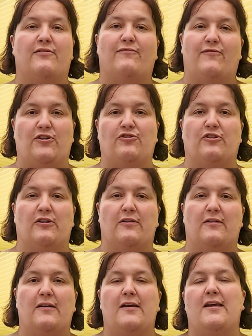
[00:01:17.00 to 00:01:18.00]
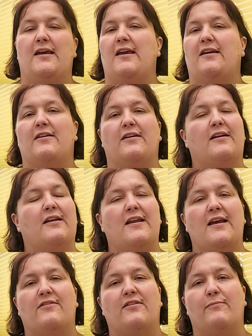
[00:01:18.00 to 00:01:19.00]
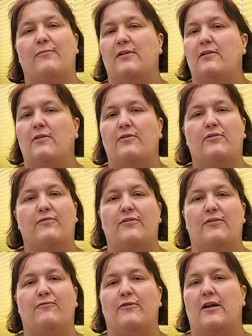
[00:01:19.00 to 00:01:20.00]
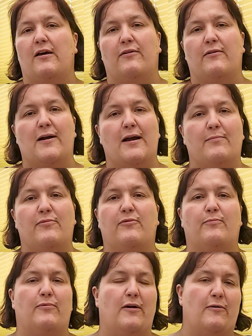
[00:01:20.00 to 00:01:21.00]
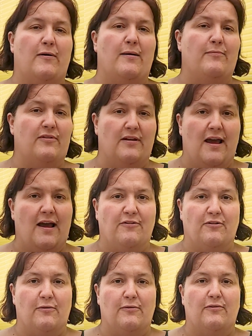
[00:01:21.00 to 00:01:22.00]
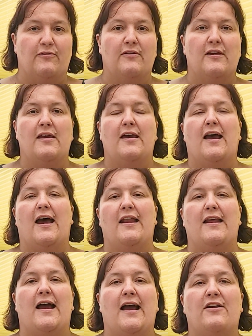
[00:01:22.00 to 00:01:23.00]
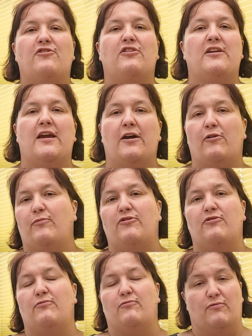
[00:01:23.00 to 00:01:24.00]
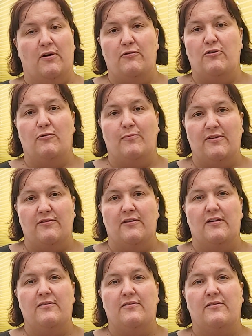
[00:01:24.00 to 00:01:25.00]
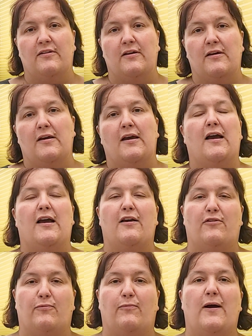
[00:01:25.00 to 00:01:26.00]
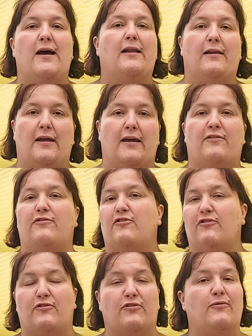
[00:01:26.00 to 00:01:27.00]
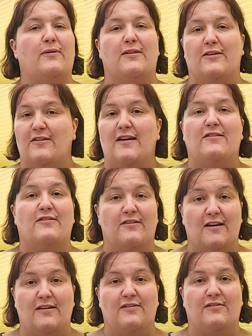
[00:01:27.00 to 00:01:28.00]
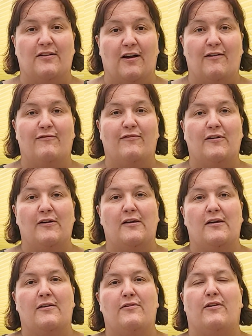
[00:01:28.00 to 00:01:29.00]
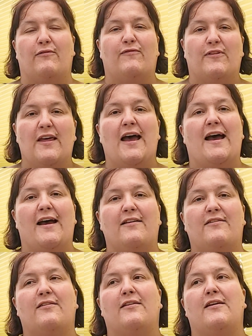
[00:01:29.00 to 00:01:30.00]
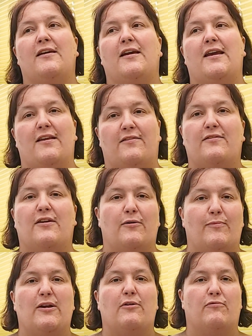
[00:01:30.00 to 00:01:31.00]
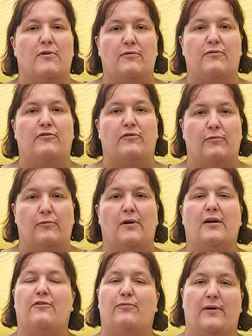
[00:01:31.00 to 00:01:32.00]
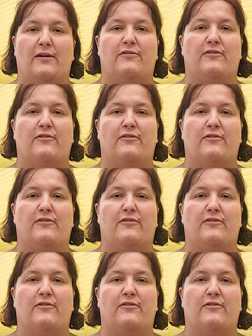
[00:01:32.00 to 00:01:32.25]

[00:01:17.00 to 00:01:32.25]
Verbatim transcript: efficient. It can connect in with lots of different other apps, programs and add-ons, and it actually helps you grow your business as well as just doing the day-to-day stuff. So for that, it's going to be a growth tool as well as